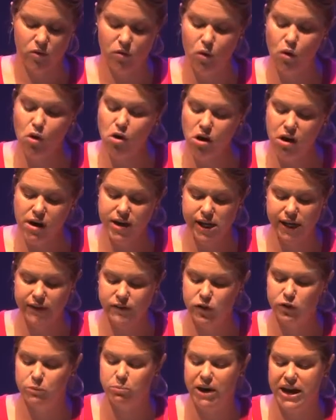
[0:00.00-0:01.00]
or it's
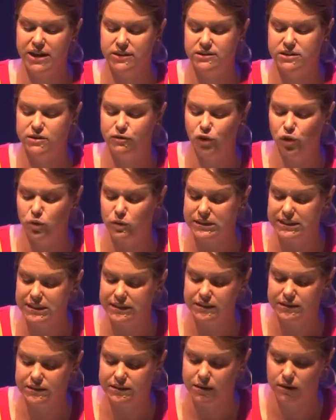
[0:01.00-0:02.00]
good practice for your
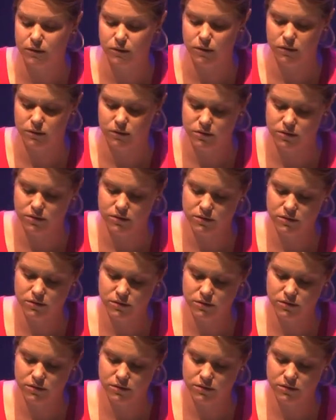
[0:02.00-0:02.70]
scissor skills.